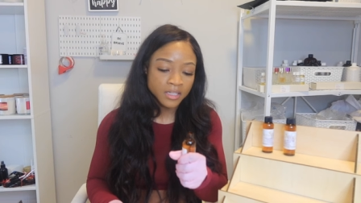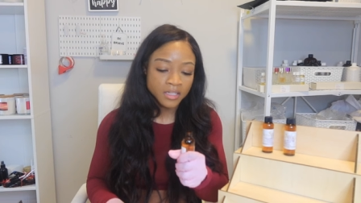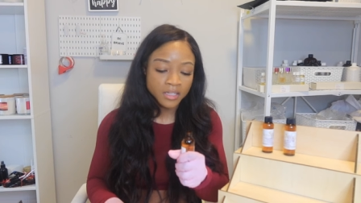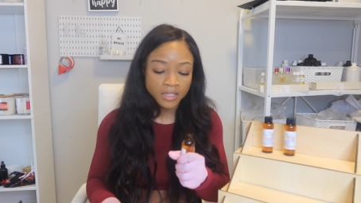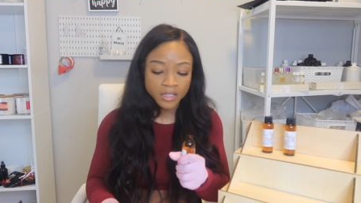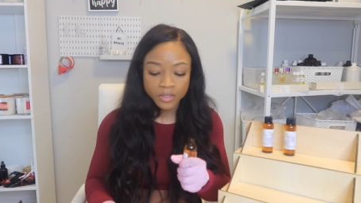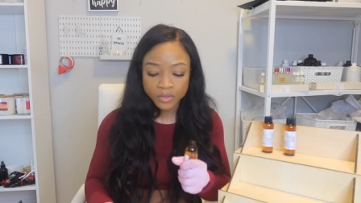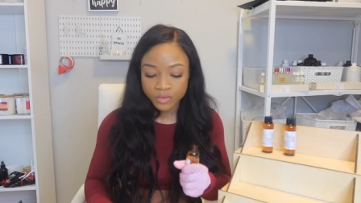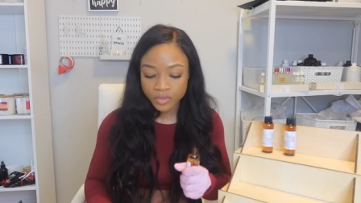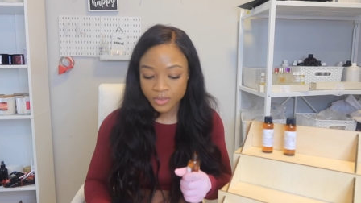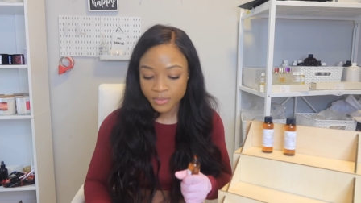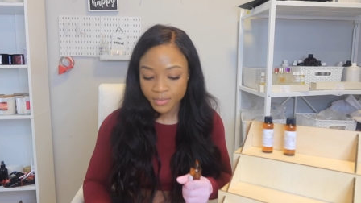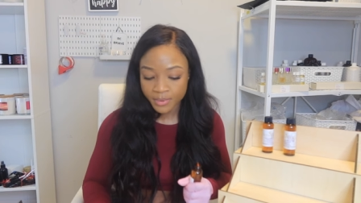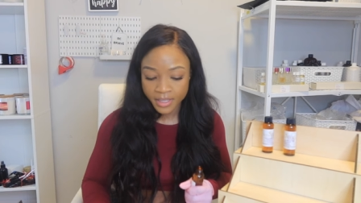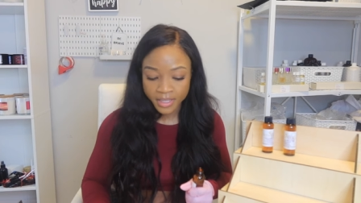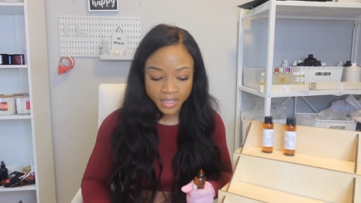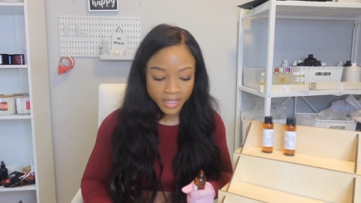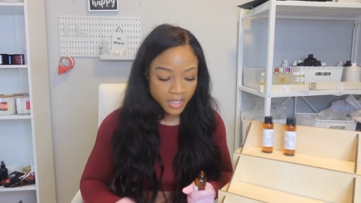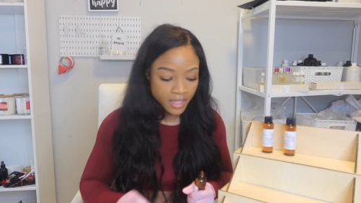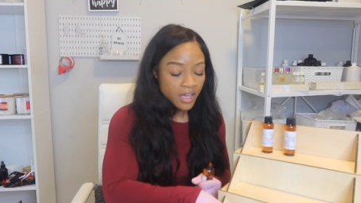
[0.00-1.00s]
at the notes,
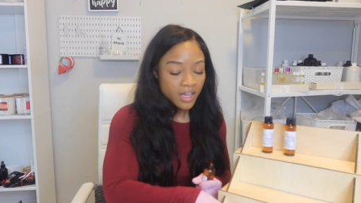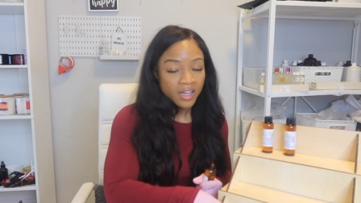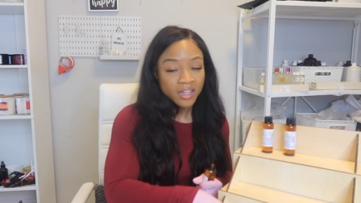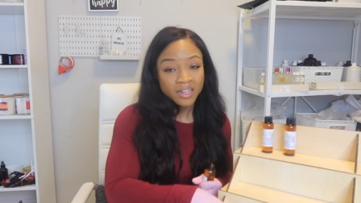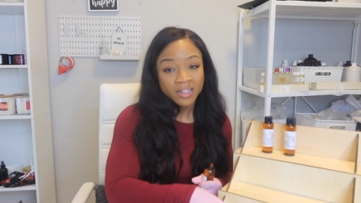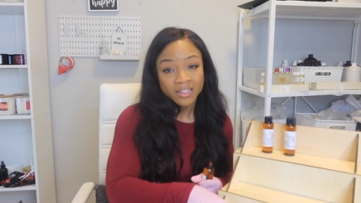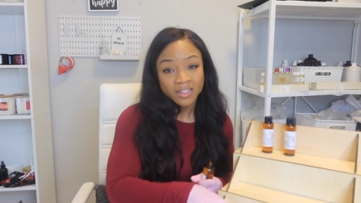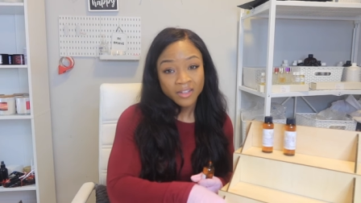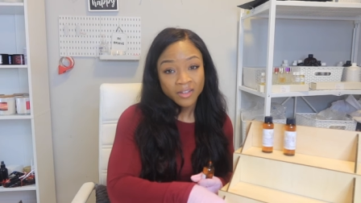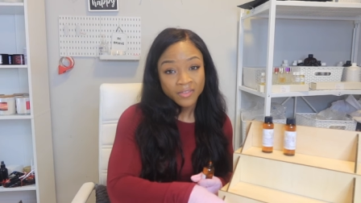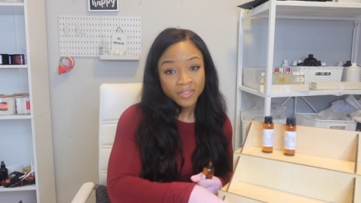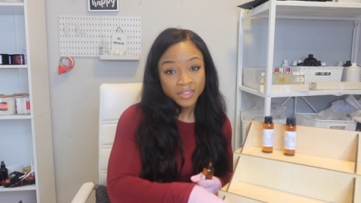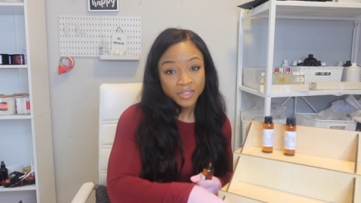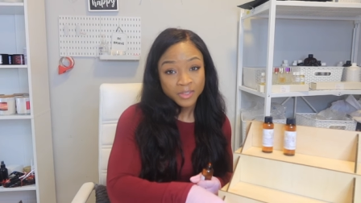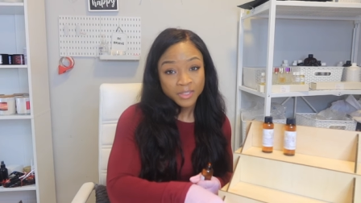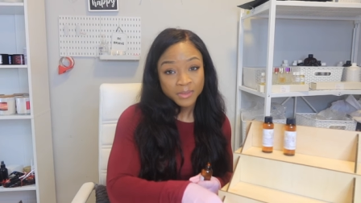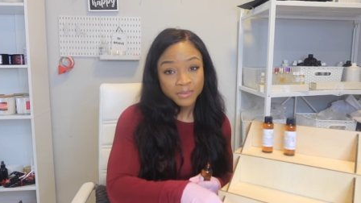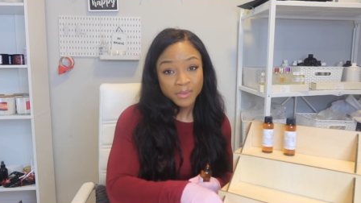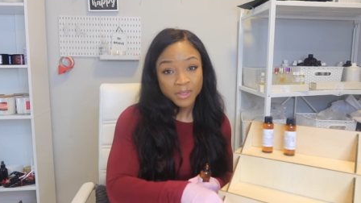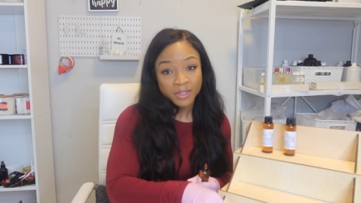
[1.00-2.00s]
but I don't know if it's
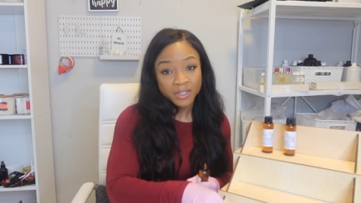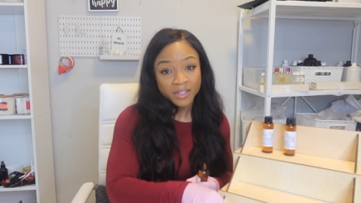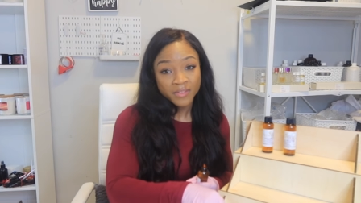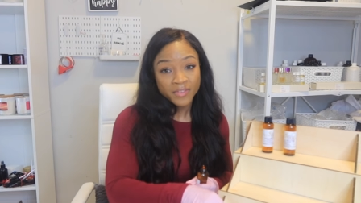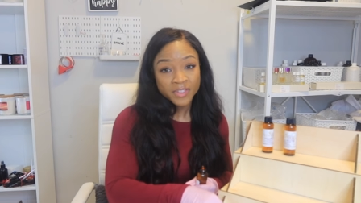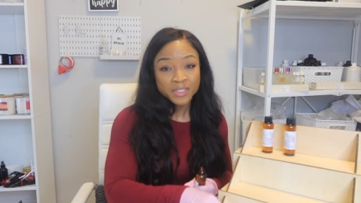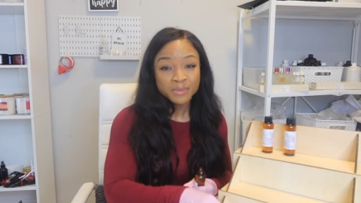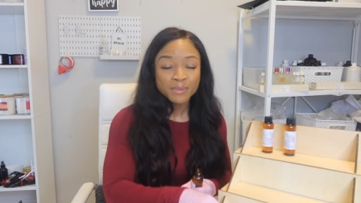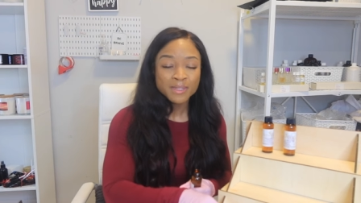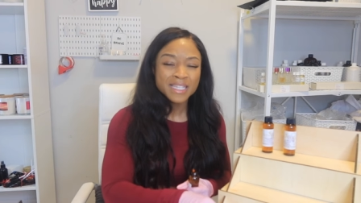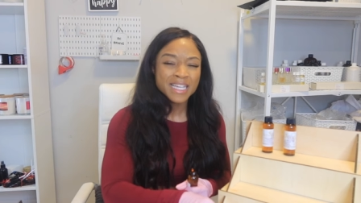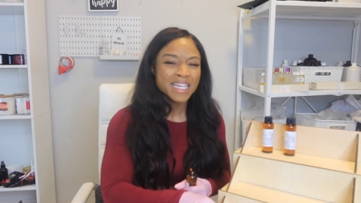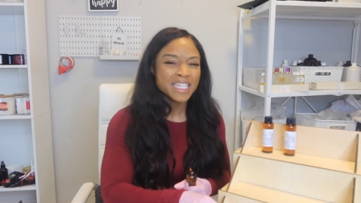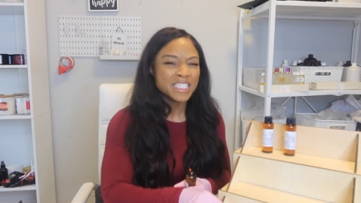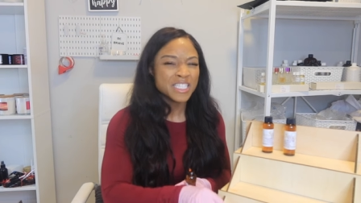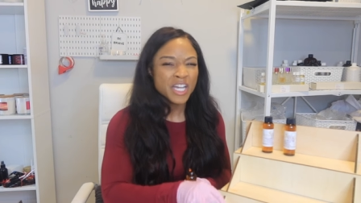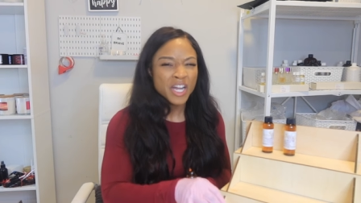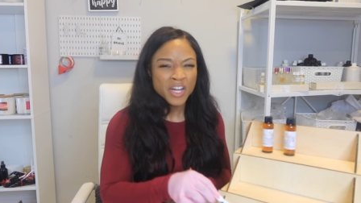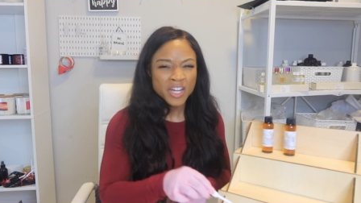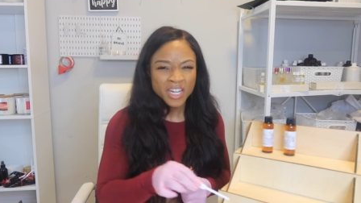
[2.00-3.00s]
gonna smell good. If it smells like
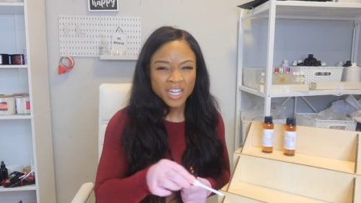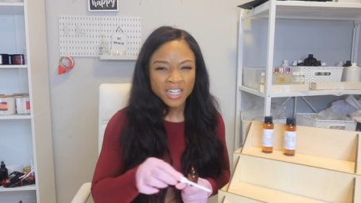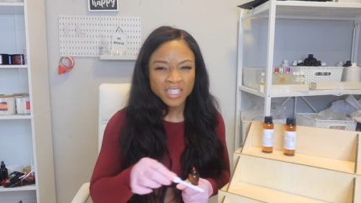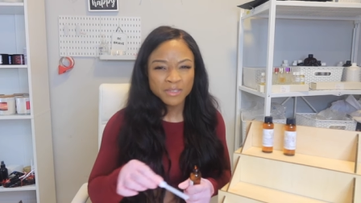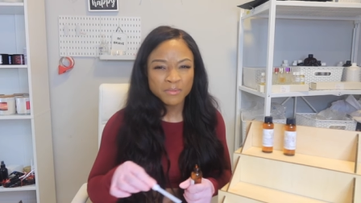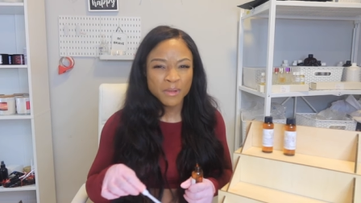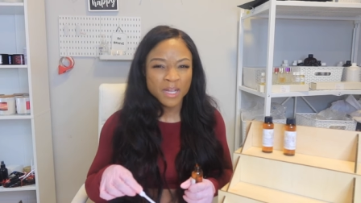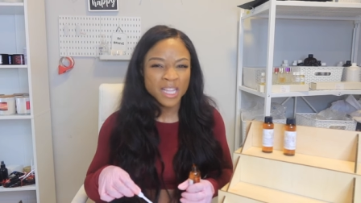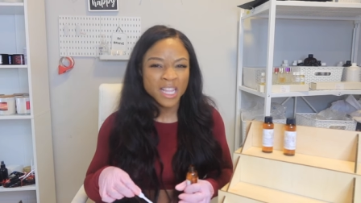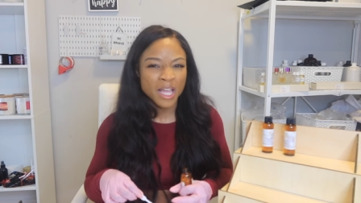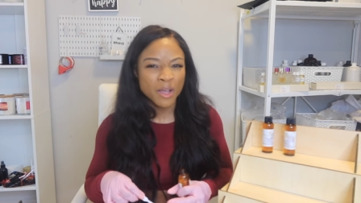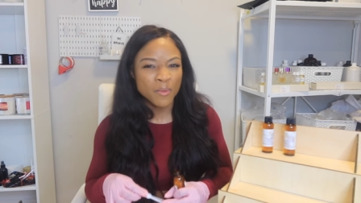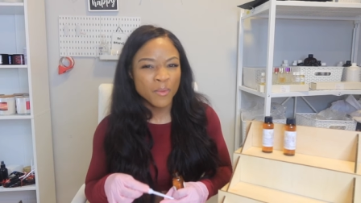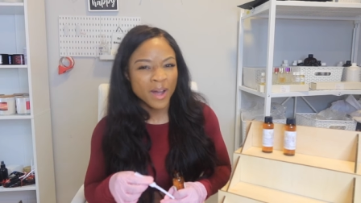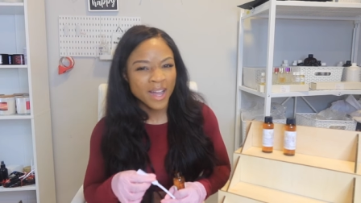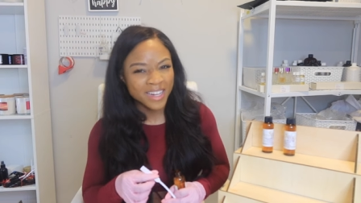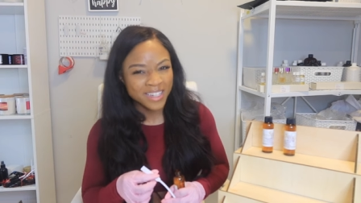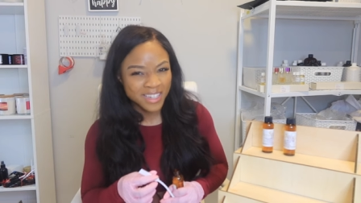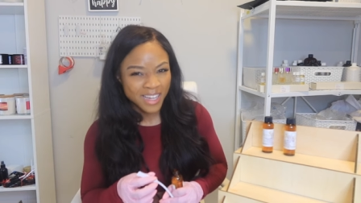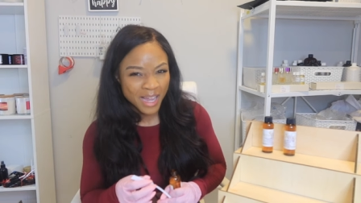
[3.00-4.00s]
eternity, it's probably like
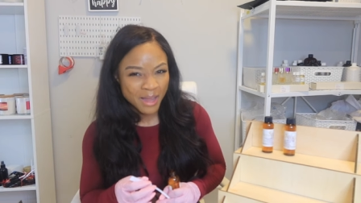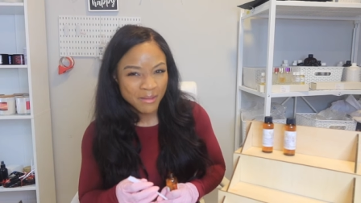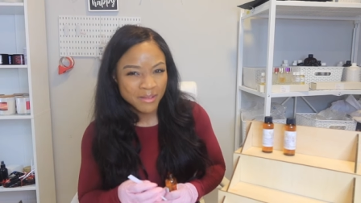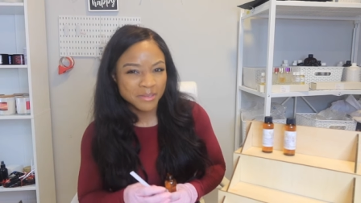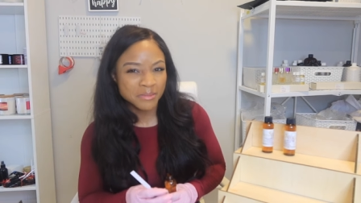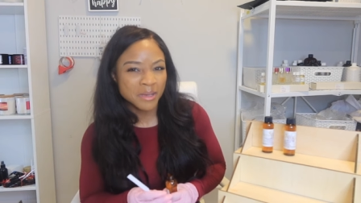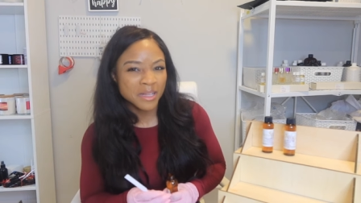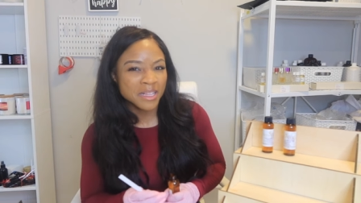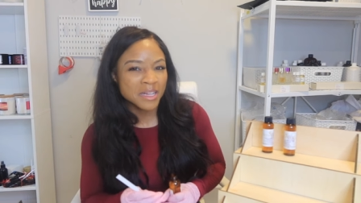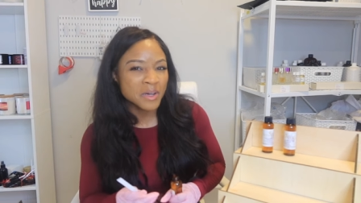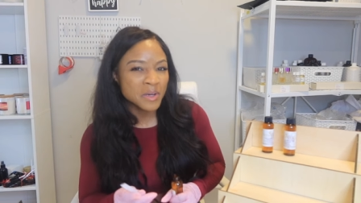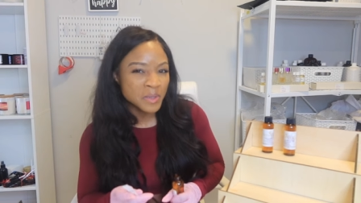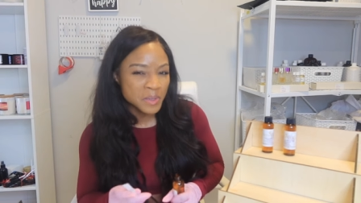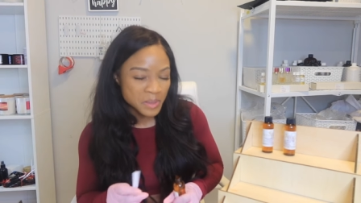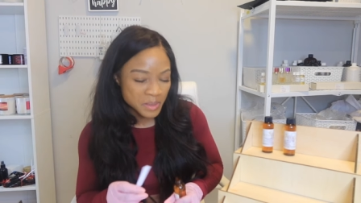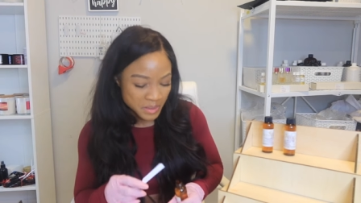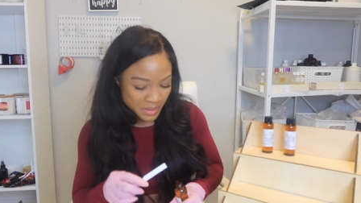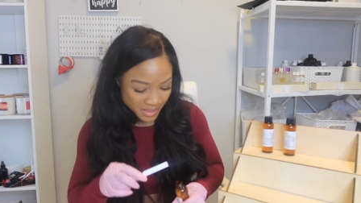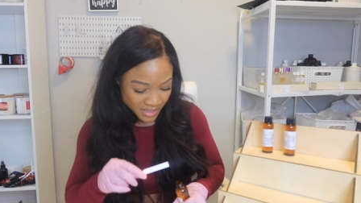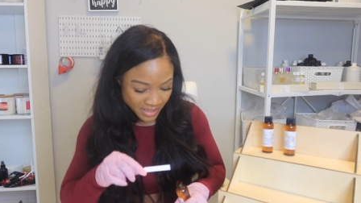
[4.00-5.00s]
white diamond. It's probably
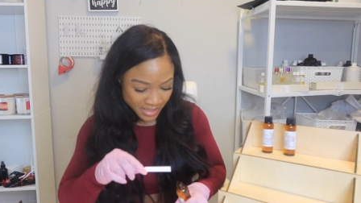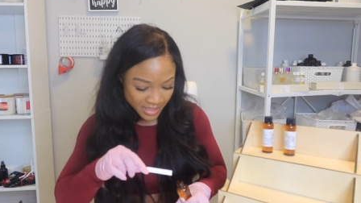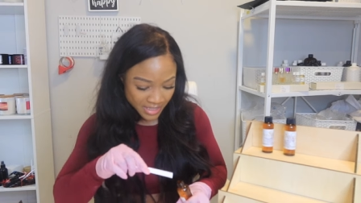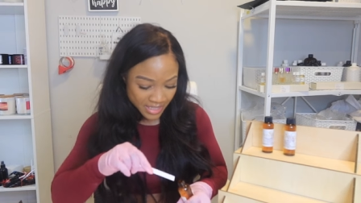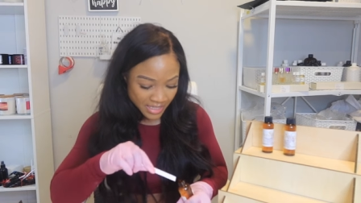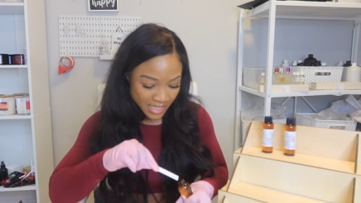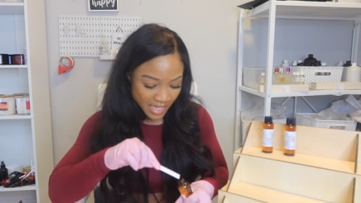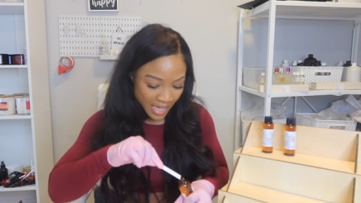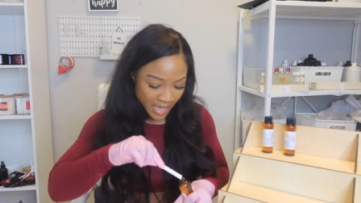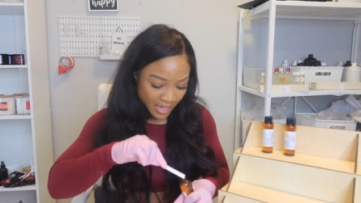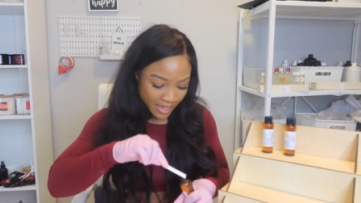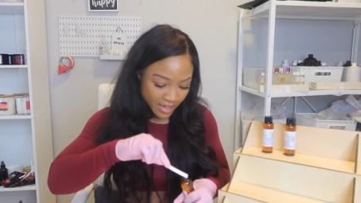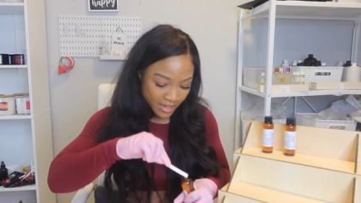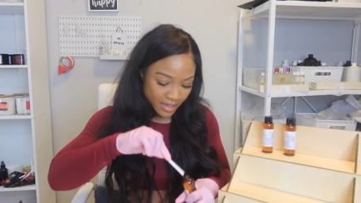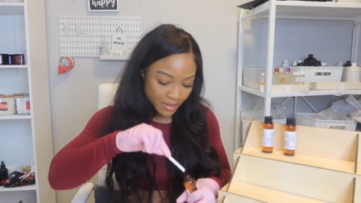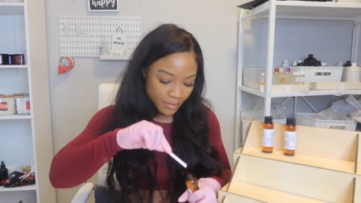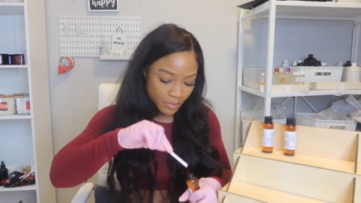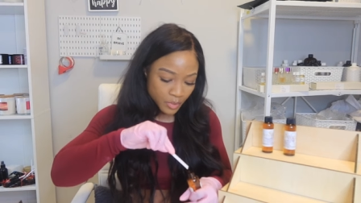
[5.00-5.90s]
old and stank.